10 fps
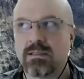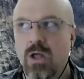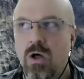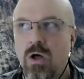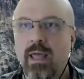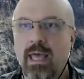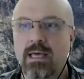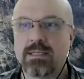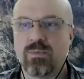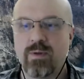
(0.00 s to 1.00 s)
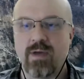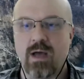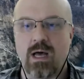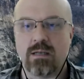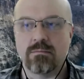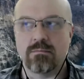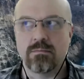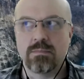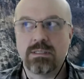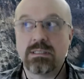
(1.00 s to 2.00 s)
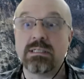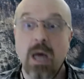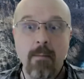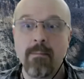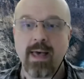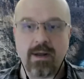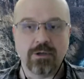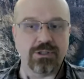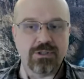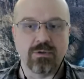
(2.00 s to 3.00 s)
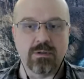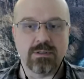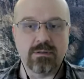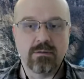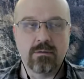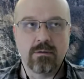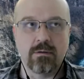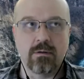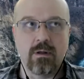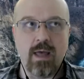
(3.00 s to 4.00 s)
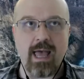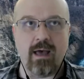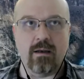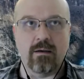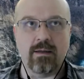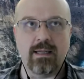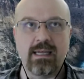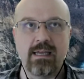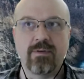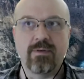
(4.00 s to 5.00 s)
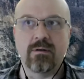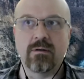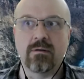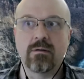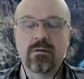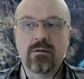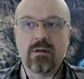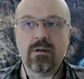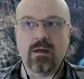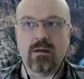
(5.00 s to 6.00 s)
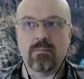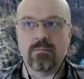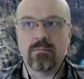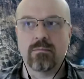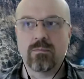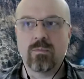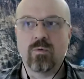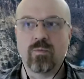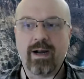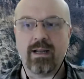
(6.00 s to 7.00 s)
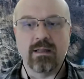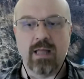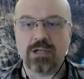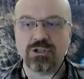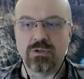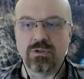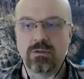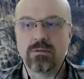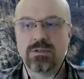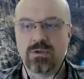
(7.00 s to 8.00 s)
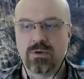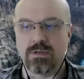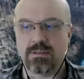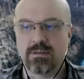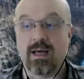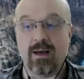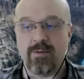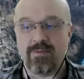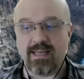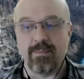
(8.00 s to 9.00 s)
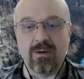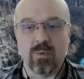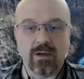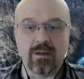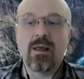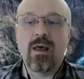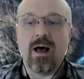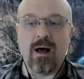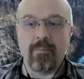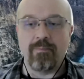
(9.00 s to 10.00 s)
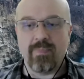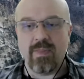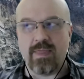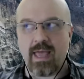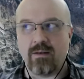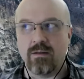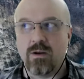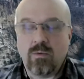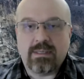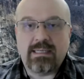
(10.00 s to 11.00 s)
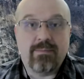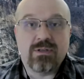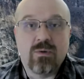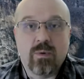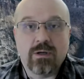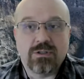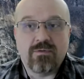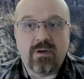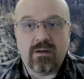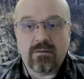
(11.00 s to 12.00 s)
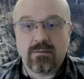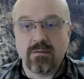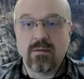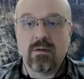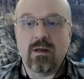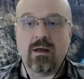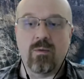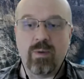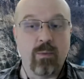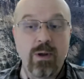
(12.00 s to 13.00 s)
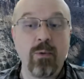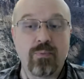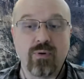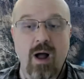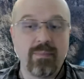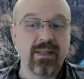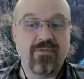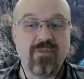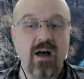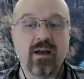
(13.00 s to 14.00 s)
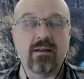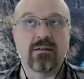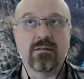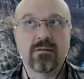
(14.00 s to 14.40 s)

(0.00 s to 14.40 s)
long as we've got some energy source and even radiological source, we have a 10-minute warning, that seems to work just fine. We'll probably find